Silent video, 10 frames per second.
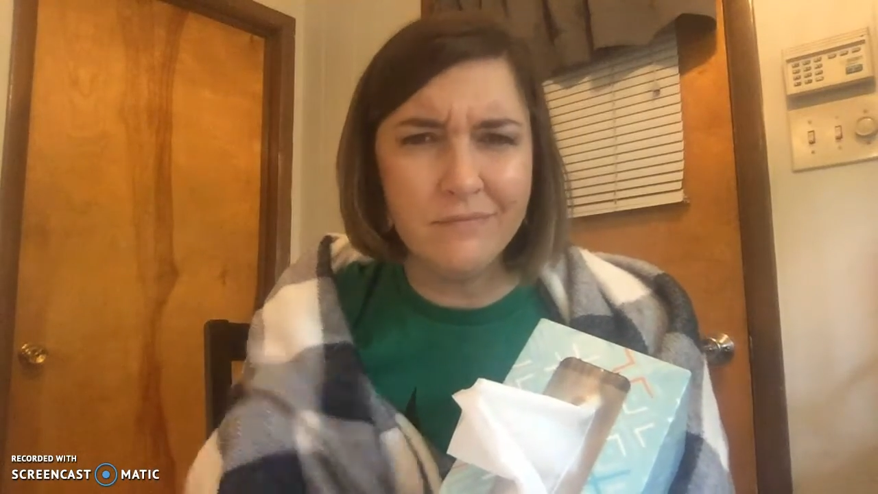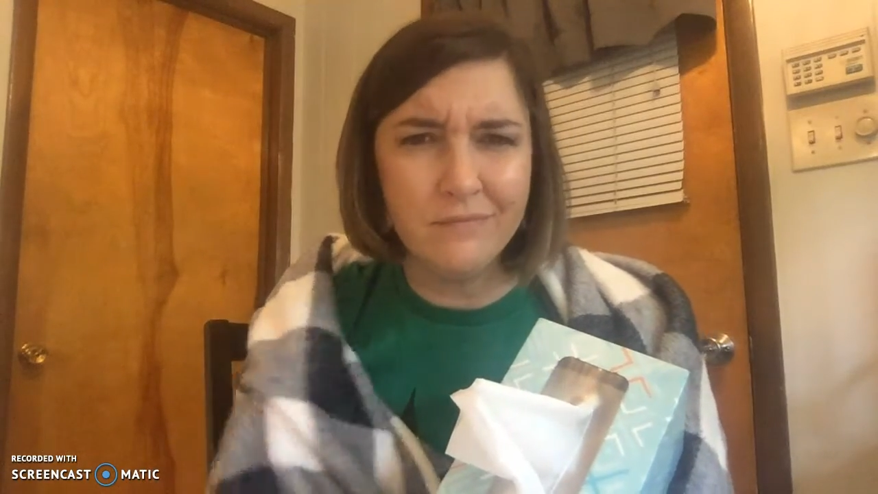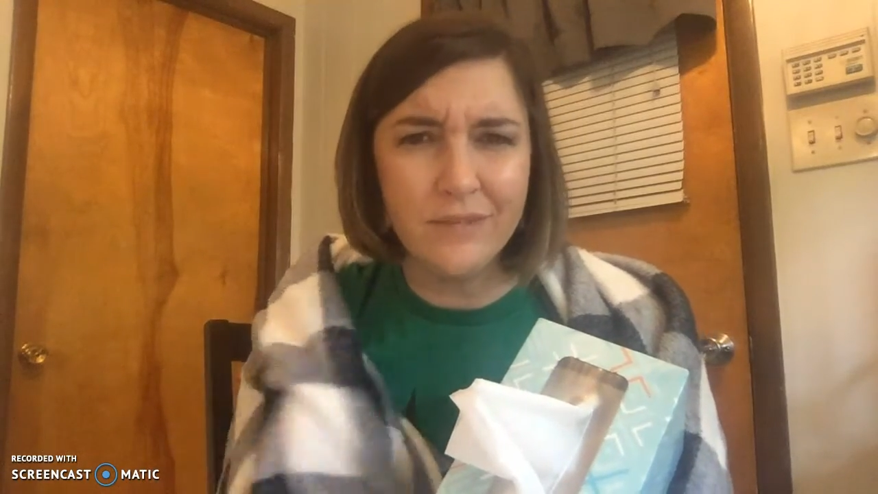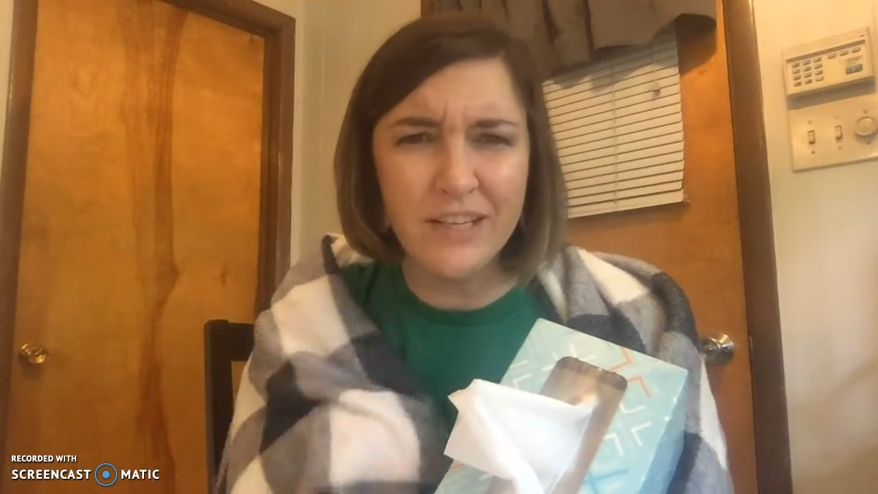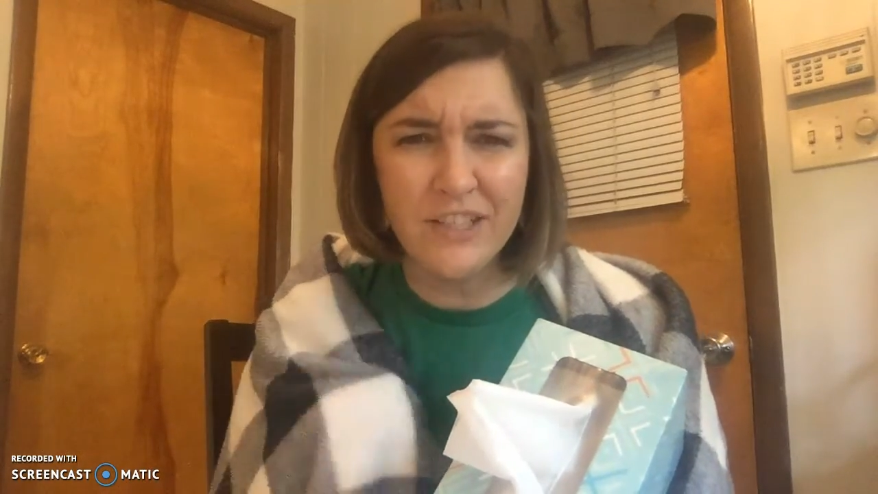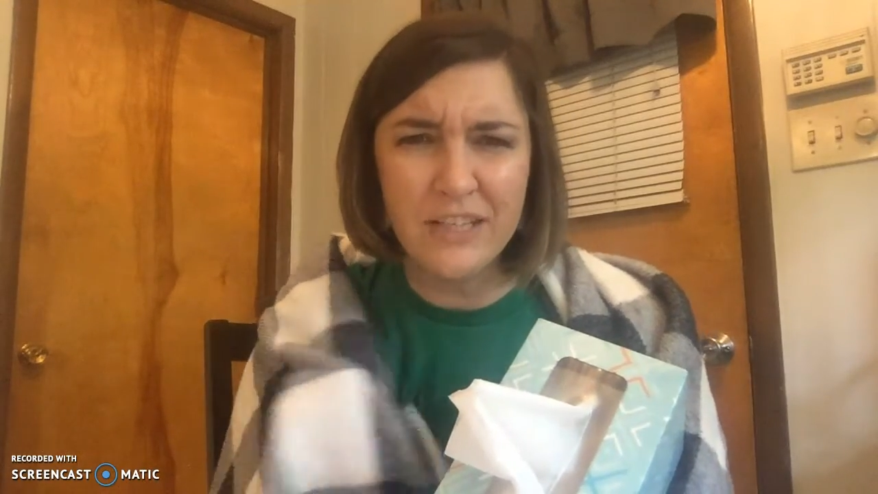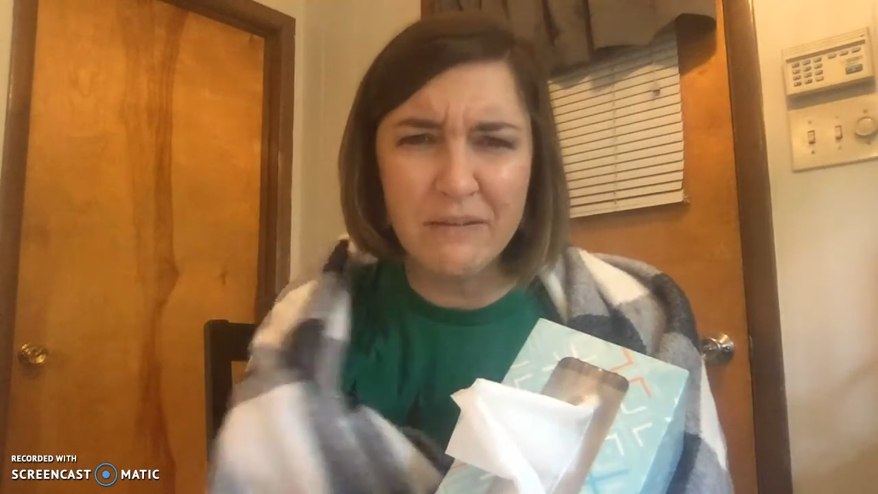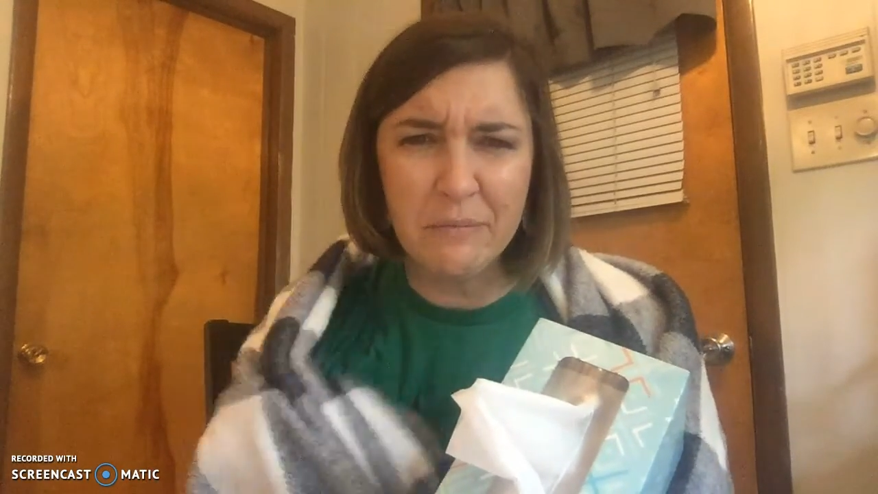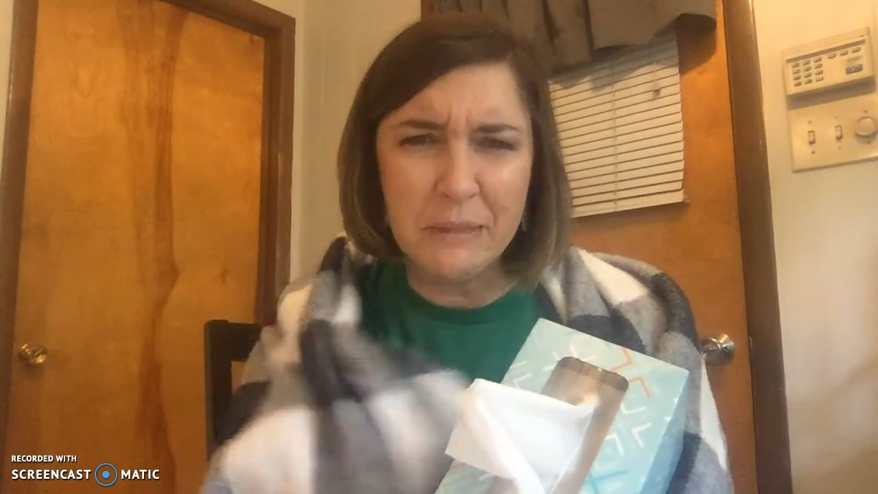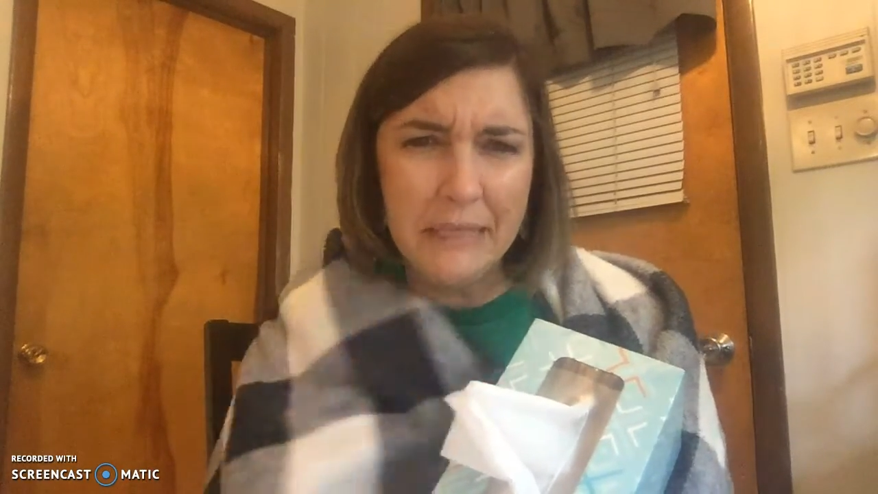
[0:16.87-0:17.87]
why does she have
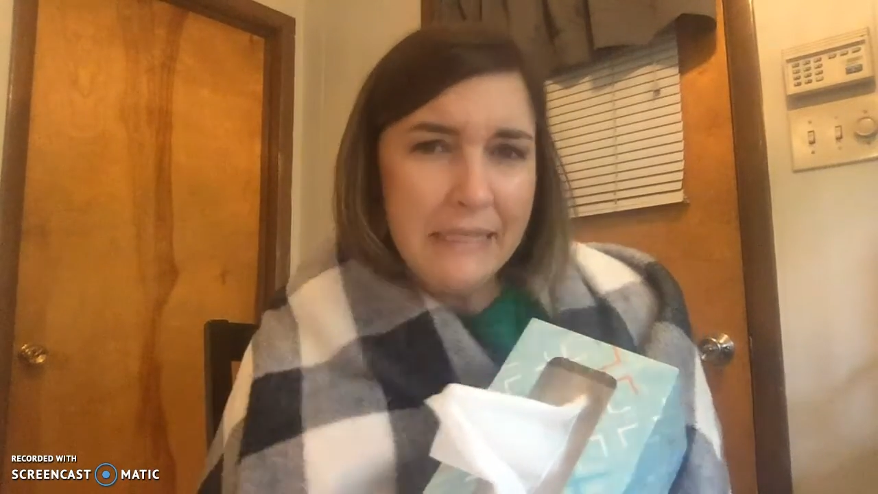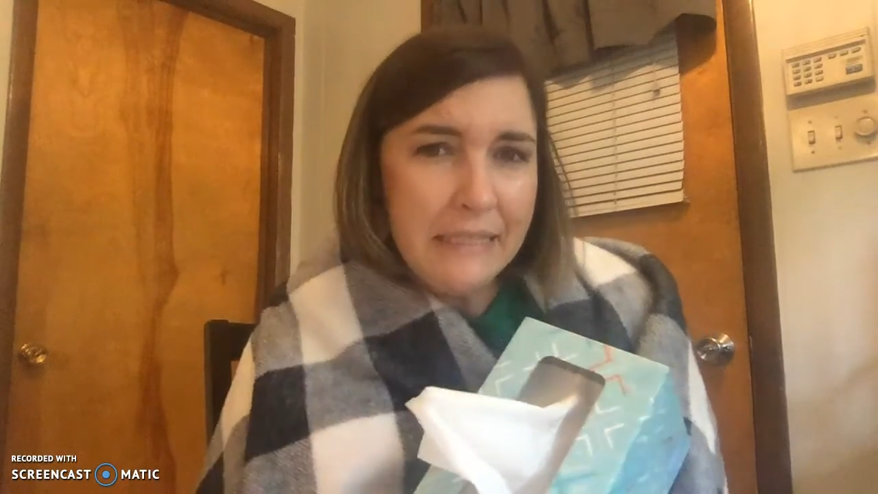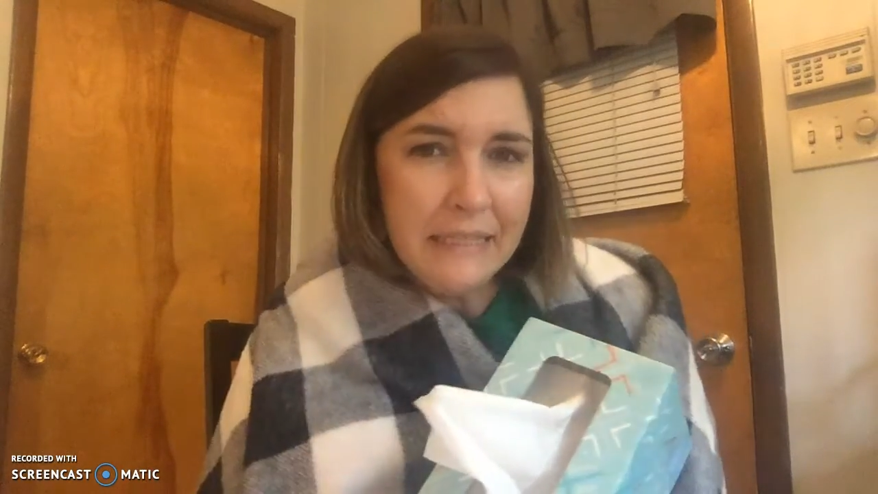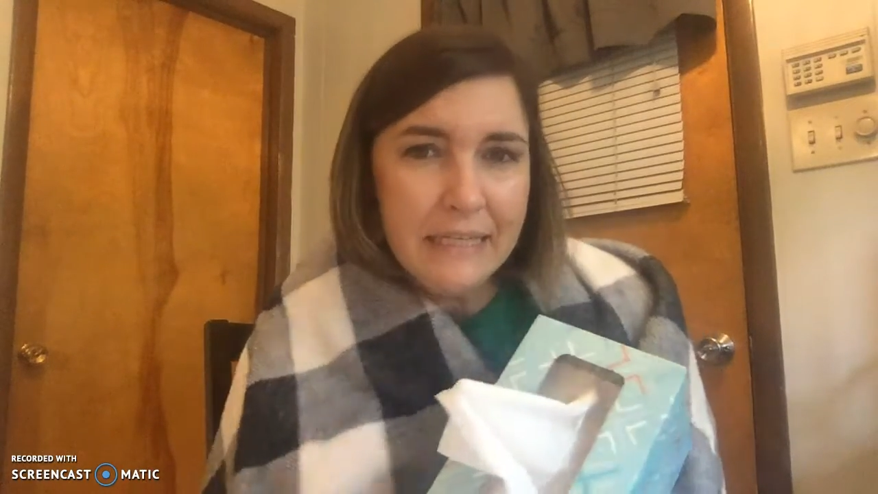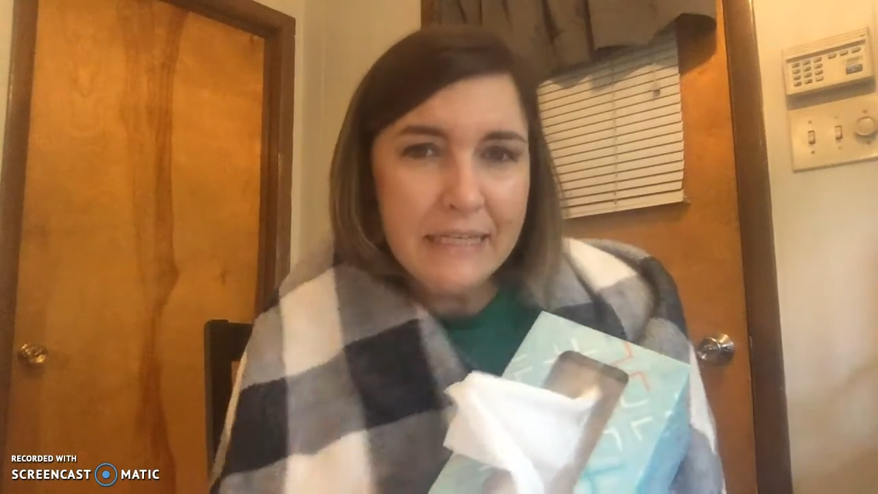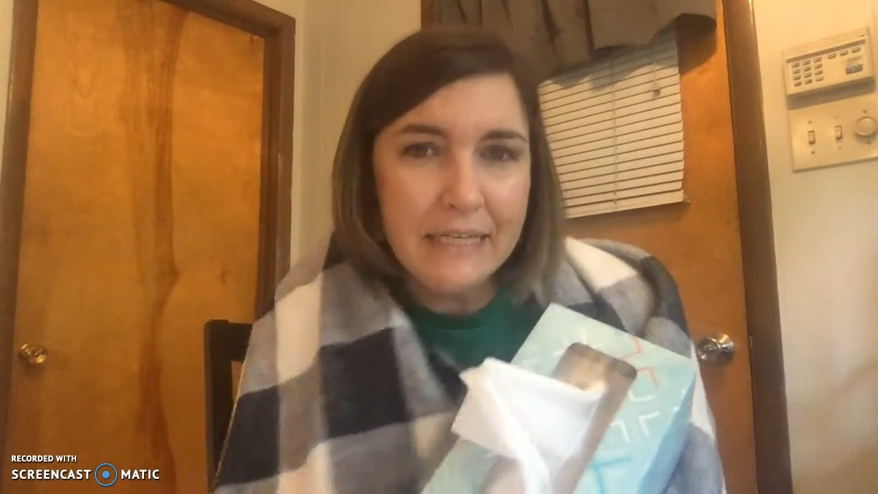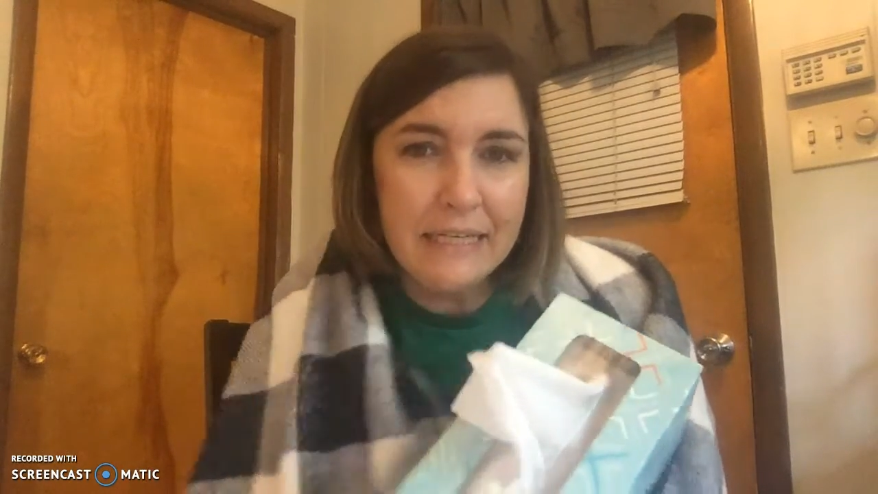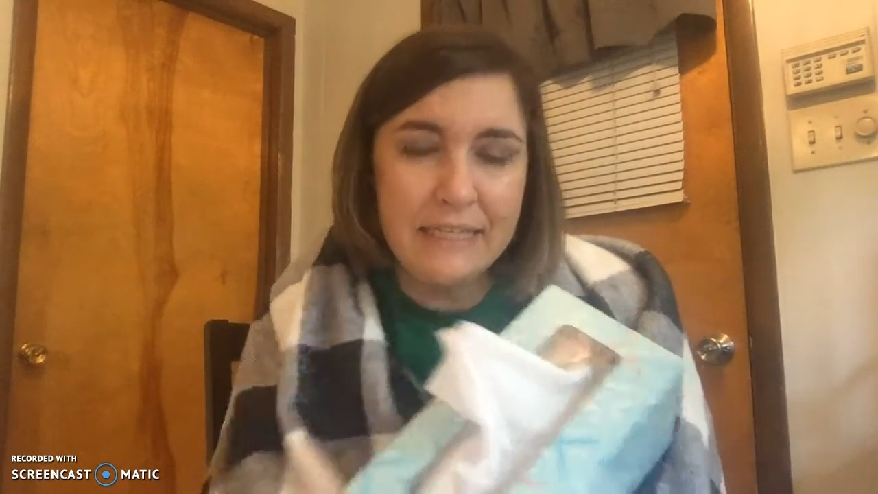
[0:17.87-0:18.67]
a blanket